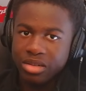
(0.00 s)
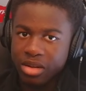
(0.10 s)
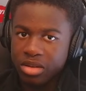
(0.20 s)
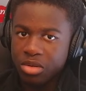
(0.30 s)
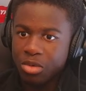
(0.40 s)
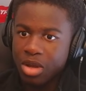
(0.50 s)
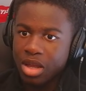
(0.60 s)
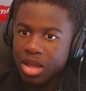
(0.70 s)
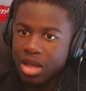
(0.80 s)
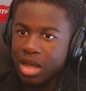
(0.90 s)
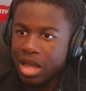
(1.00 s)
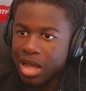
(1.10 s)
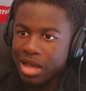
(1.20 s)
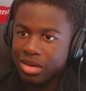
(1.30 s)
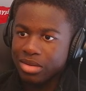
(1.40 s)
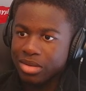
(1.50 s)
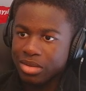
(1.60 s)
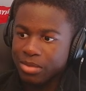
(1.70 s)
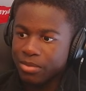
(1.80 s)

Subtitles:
on you, and